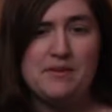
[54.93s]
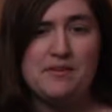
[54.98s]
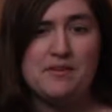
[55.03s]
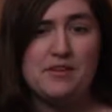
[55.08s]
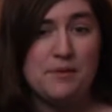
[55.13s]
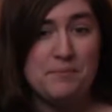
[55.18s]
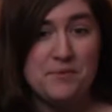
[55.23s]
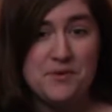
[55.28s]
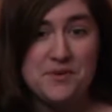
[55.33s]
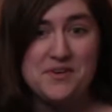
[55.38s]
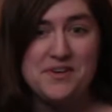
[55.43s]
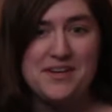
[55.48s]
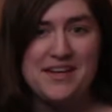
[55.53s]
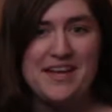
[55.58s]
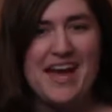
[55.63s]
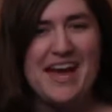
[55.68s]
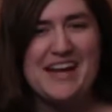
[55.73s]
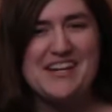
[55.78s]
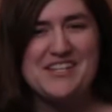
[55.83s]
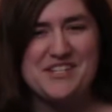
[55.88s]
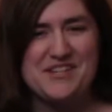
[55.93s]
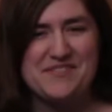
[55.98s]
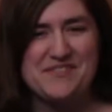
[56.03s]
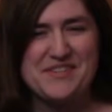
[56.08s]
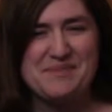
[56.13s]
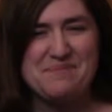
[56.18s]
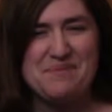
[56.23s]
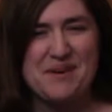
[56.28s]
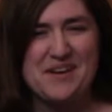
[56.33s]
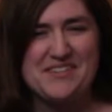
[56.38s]
community and
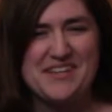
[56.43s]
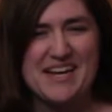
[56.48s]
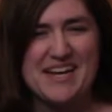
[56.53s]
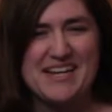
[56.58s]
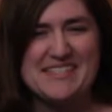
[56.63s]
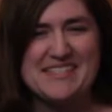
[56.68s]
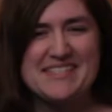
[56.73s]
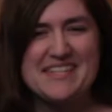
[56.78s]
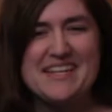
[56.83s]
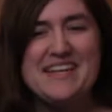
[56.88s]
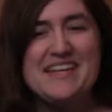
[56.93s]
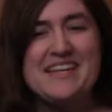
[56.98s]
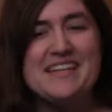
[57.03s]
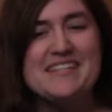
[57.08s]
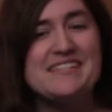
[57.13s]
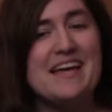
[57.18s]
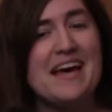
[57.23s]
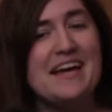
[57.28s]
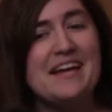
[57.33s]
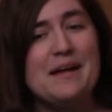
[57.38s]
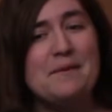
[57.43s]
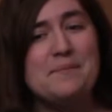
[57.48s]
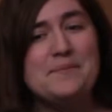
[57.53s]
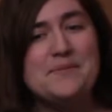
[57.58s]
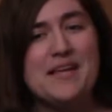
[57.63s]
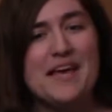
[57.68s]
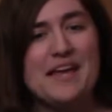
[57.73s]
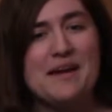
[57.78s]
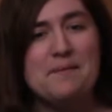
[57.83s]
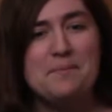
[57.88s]
service projects,
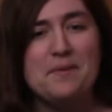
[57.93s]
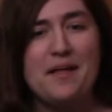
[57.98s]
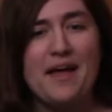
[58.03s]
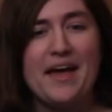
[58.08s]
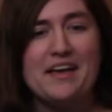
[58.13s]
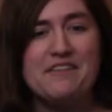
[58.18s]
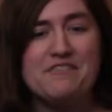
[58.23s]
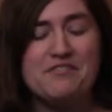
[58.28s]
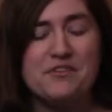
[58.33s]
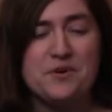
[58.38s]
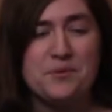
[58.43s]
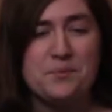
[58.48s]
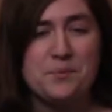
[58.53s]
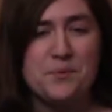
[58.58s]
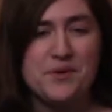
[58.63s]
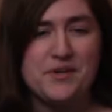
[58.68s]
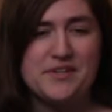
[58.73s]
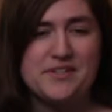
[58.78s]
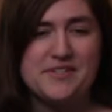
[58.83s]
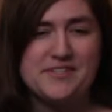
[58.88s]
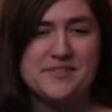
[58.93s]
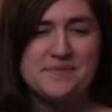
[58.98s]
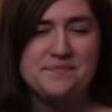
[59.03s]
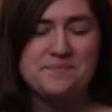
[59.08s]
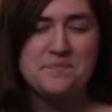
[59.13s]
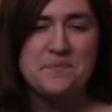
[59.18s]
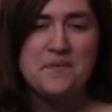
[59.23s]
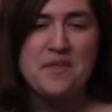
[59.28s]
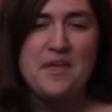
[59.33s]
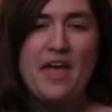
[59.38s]
sign-ups, and applying for awards.
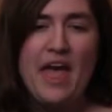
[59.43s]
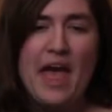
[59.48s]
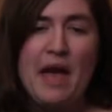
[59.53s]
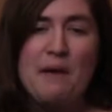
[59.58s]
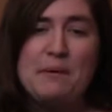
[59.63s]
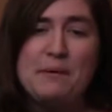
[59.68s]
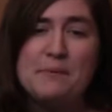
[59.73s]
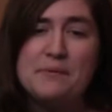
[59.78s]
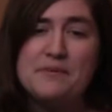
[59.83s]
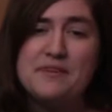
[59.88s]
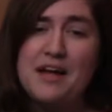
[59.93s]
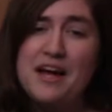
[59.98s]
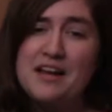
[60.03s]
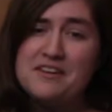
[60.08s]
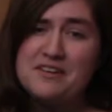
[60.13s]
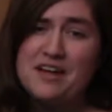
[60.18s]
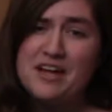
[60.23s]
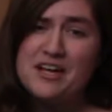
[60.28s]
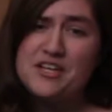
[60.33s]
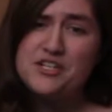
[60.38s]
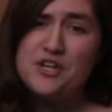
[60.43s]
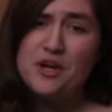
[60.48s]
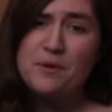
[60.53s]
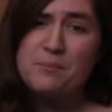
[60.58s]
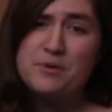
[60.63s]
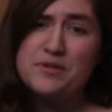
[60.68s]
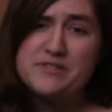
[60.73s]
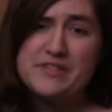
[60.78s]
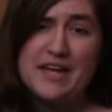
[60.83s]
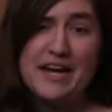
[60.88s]
We will not touch
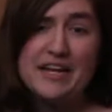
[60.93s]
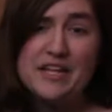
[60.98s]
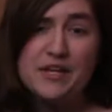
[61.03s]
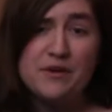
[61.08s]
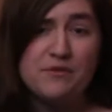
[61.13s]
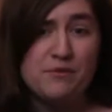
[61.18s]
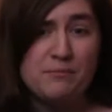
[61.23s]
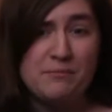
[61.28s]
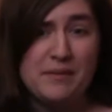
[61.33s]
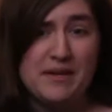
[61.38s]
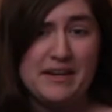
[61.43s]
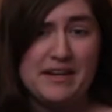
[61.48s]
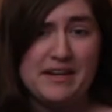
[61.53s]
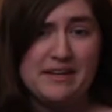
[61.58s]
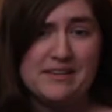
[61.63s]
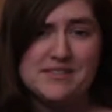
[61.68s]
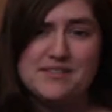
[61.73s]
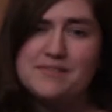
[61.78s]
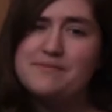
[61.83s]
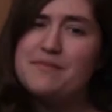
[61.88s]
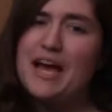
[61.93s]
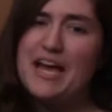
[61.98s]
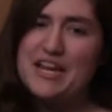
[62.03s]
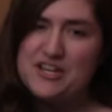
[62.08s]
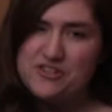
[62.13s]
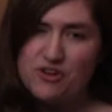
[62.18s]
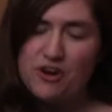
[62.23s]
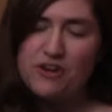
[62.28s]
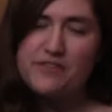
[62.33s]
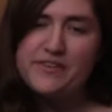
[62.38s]
on presiding over meetings. I
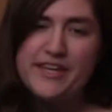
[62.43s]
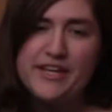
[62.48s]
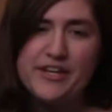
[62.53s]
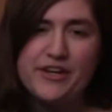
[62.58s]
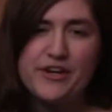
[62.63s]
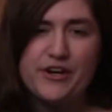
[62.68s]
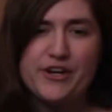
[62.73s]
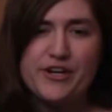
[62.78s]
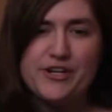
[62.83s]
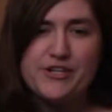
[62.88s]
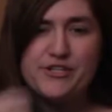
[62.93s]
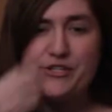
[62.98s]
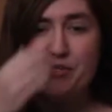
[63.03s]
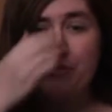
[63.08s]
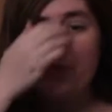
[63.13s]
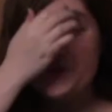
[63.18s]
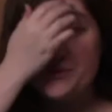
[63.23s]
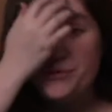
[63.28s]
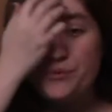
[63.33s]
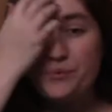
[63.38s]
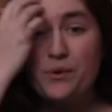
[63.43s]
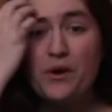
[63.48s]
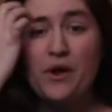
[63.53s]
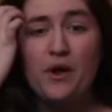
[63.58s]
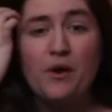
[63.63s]
strongly encourage you to